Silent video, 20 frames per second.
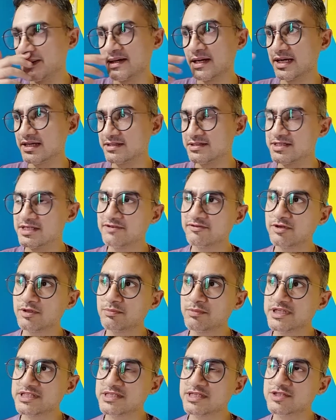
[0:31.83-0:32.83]
I received a
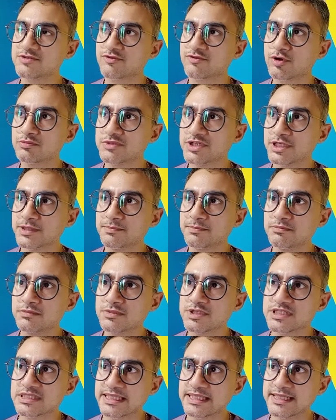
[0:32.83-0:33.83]
message from them
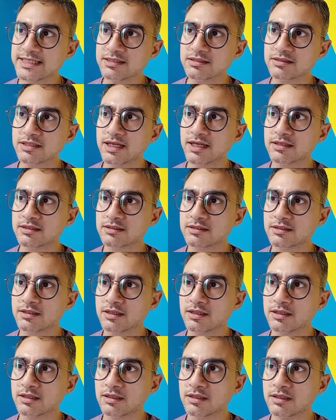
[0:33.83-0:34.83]
saying that
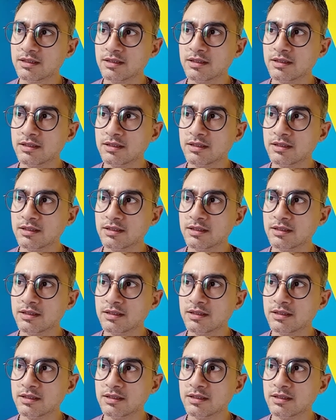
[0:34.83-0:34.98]
uh,